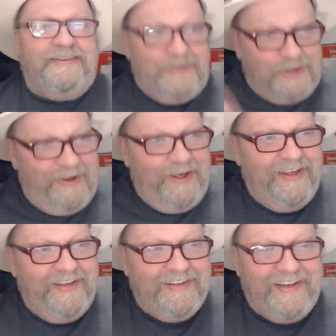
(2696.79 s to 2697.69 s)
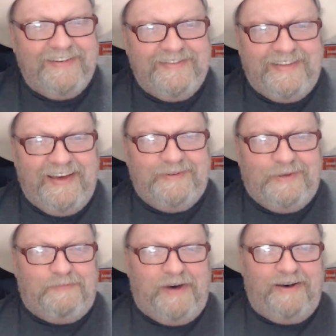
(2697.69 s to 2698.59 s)
he's got under the
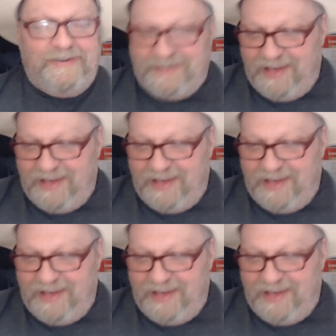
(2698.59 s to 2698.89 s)
underpass,